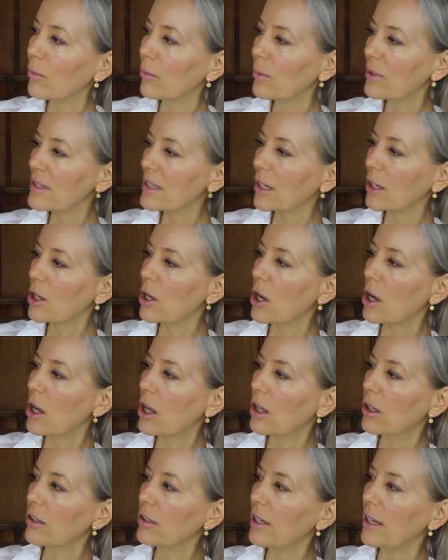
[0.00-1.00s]
what's it
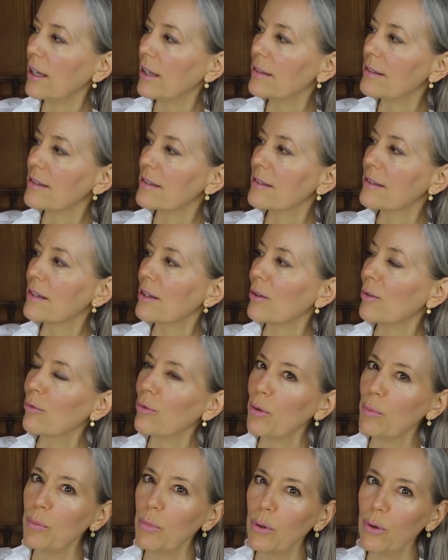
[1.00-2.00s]
called? It's
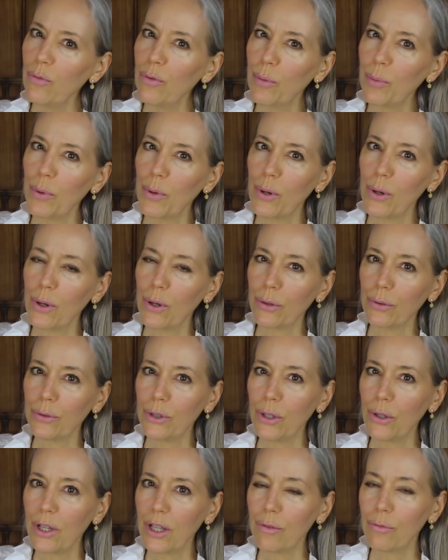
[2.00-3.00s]
removable.
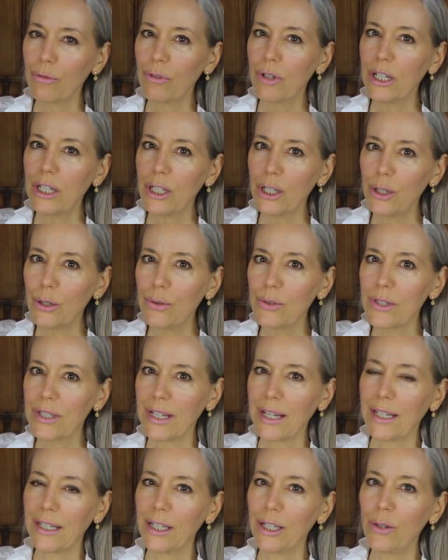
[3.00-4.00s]
You can reuse
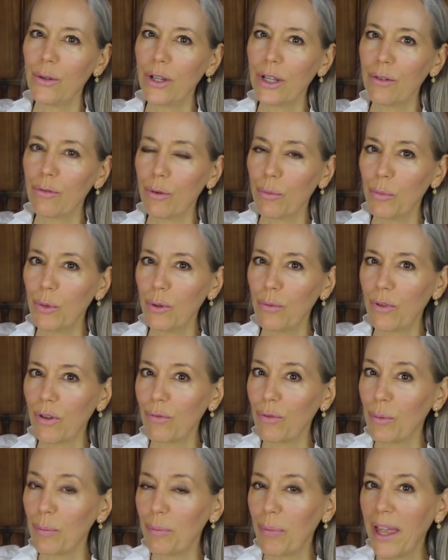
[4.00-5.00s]
it. You can remove
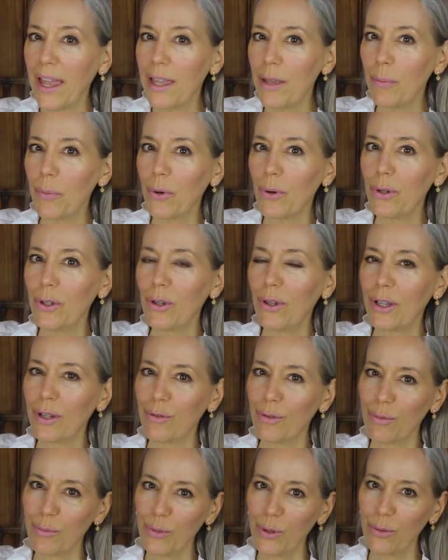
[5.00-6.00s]
it from paper. You
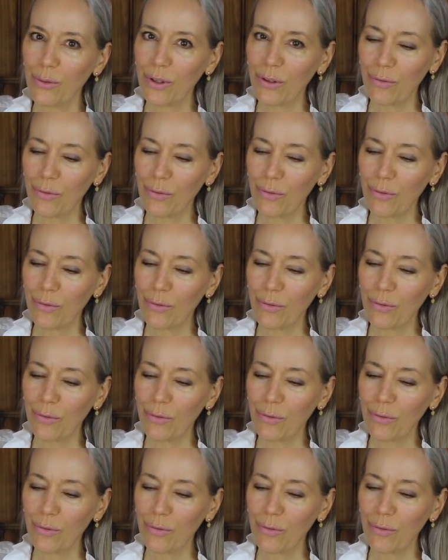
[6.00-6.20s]
can remove